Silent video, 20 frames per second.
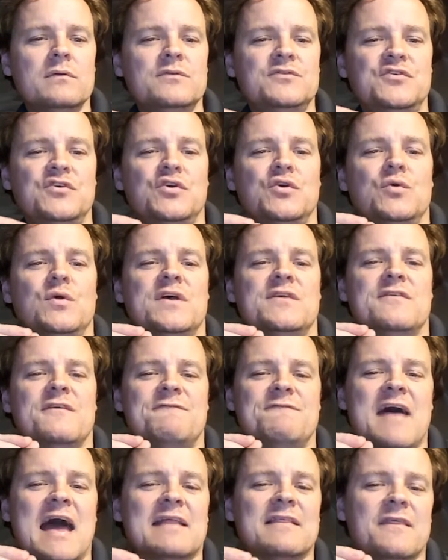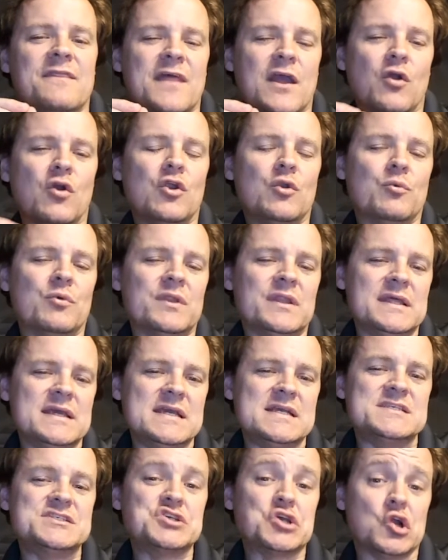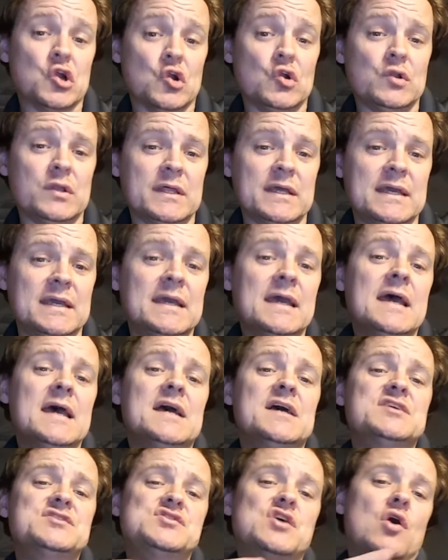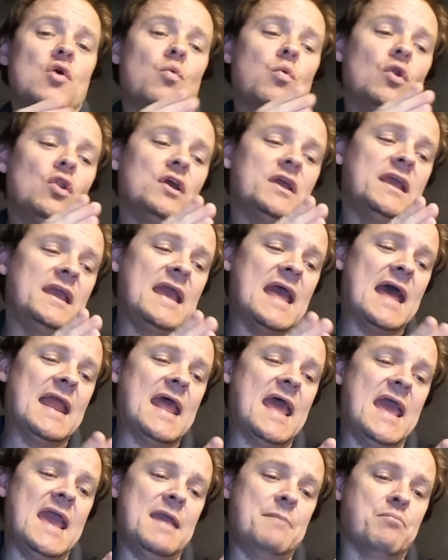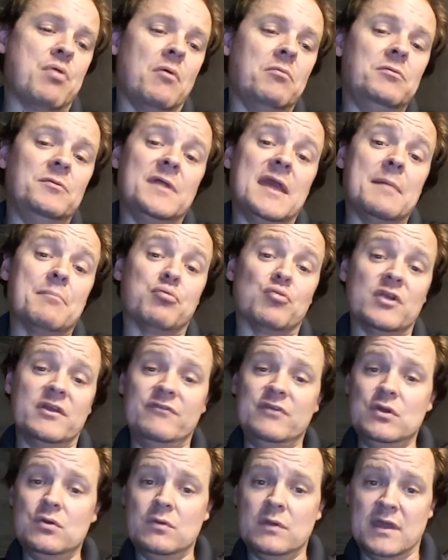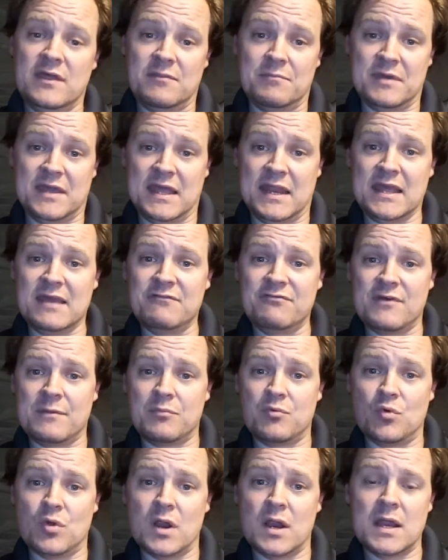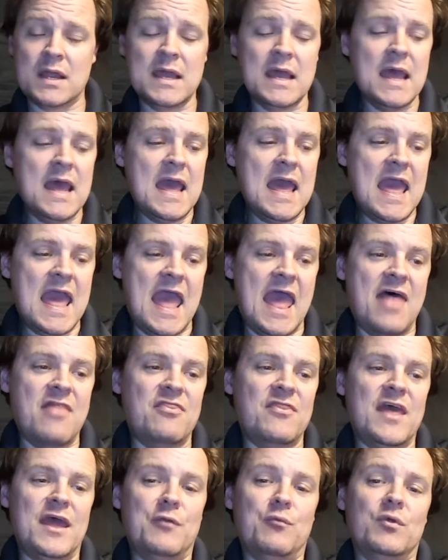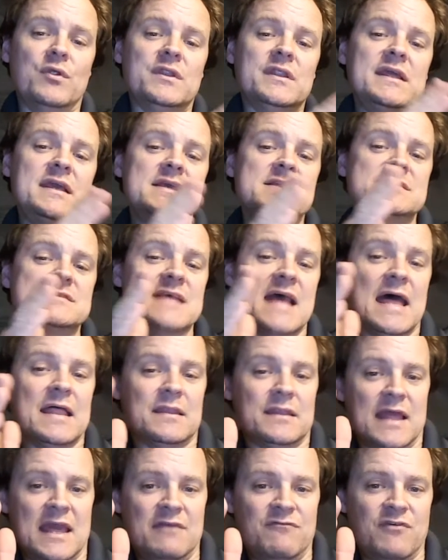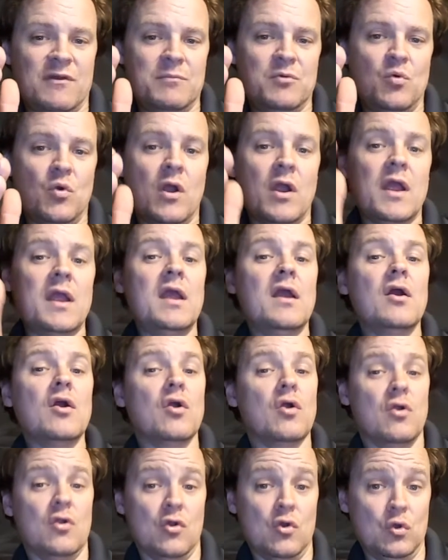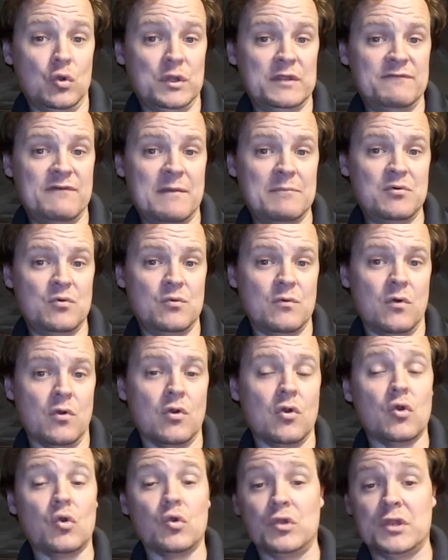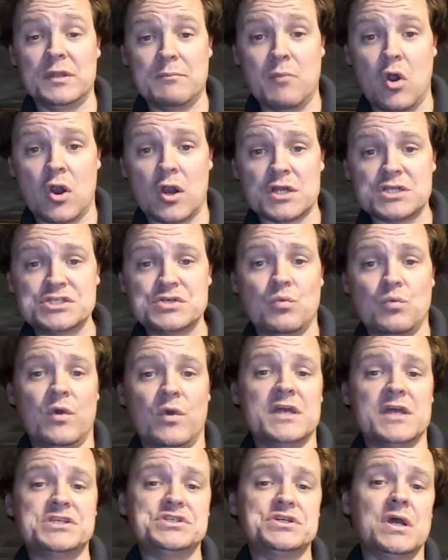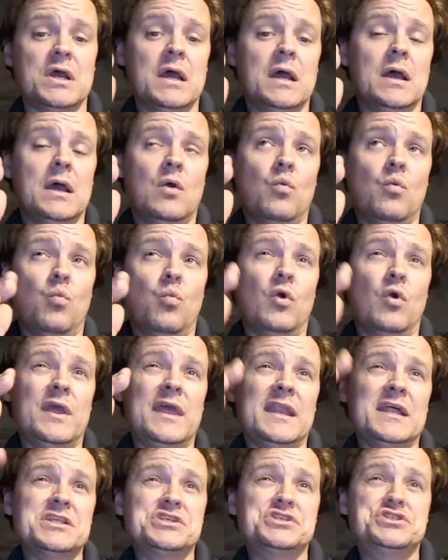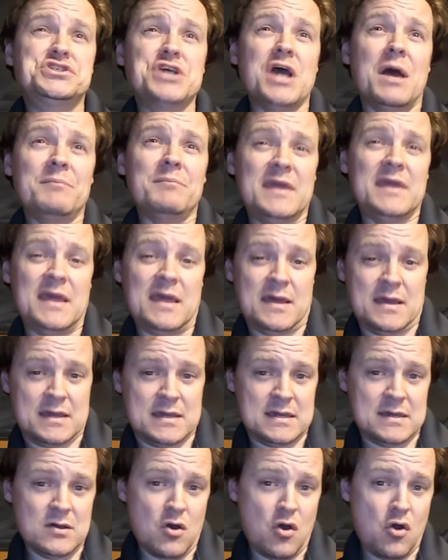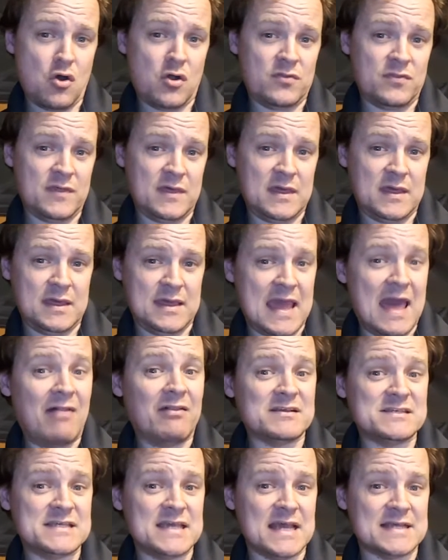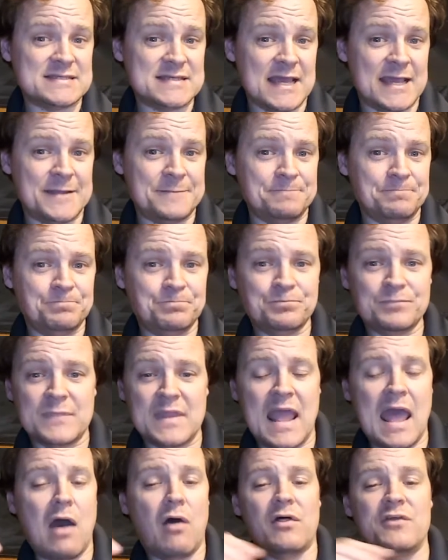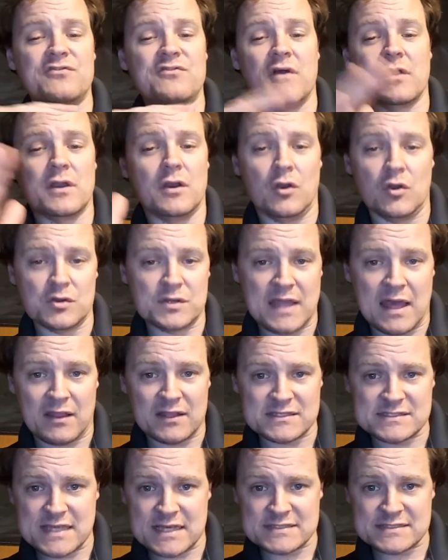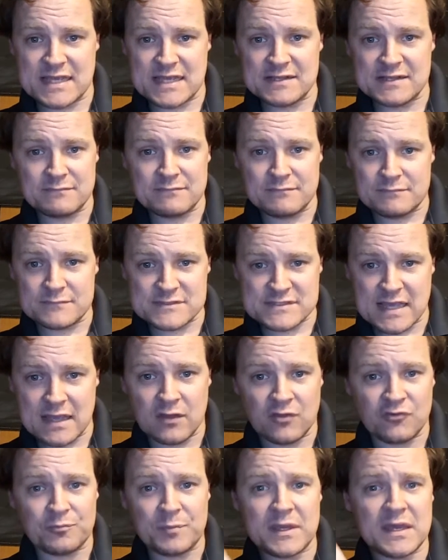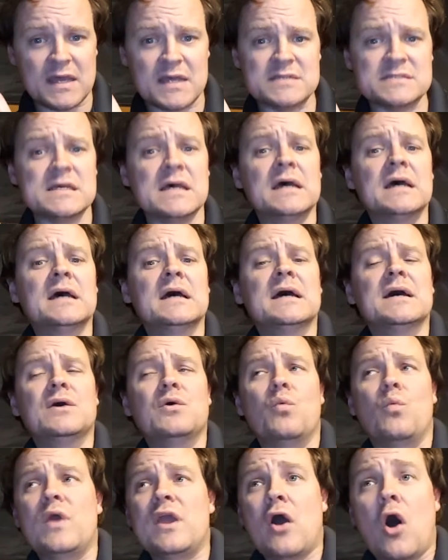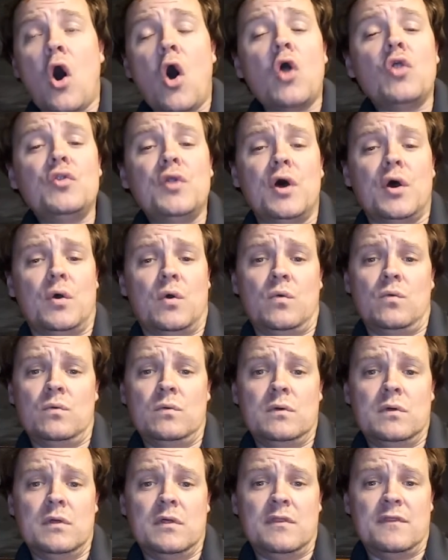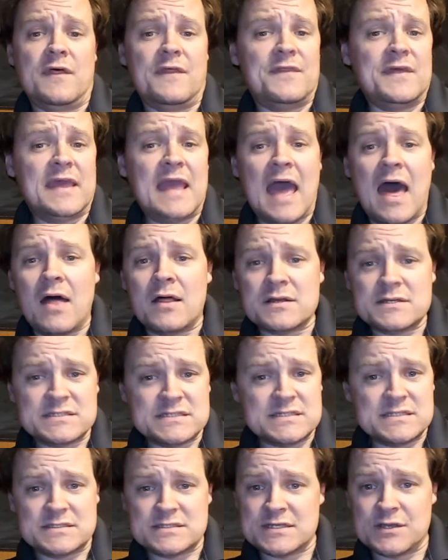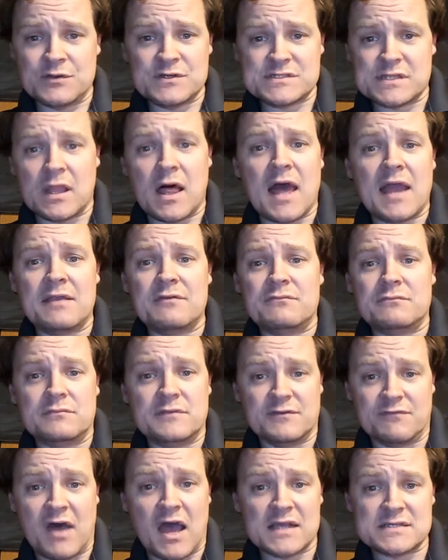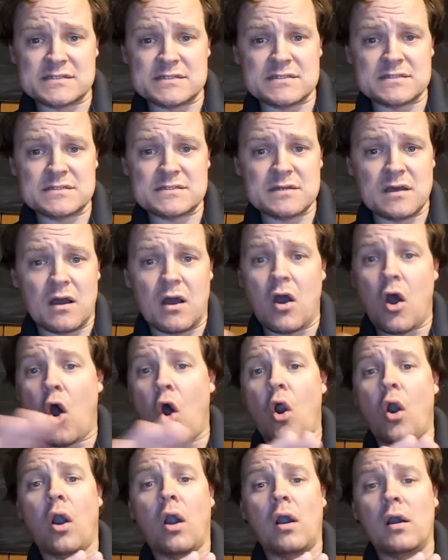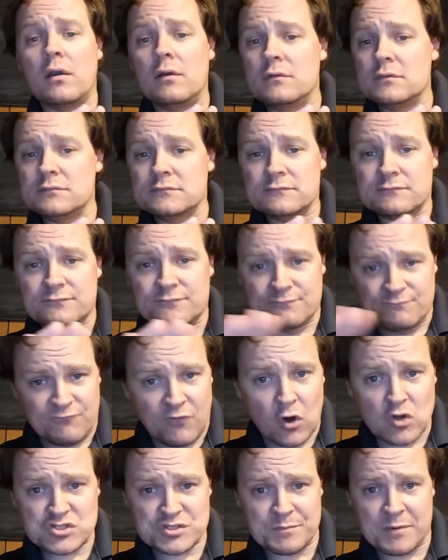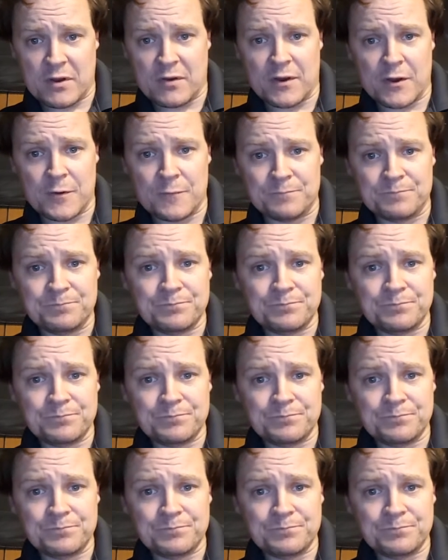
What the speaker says: to is the fact that they're going to release early. So we're looking at probably a preview in the beginning of February, and then release at late February, early March, which will get a jump kick on the Galaxy S8. Now, that's not going to hurt Galaxy S8 sales, because we all know that the Galaxy series line devices are far superior.